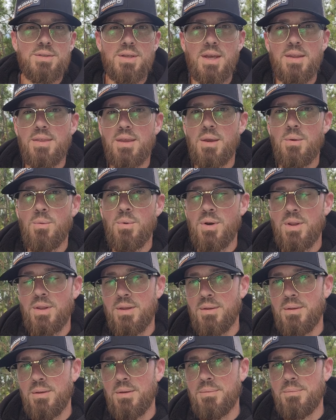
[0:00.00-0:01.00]
I think one of
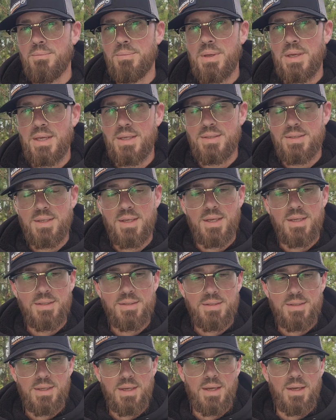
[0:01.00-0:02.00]
the biggest
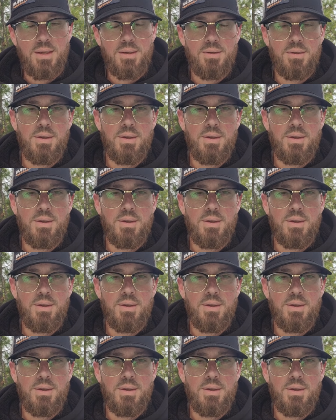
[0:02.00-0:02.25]
things that,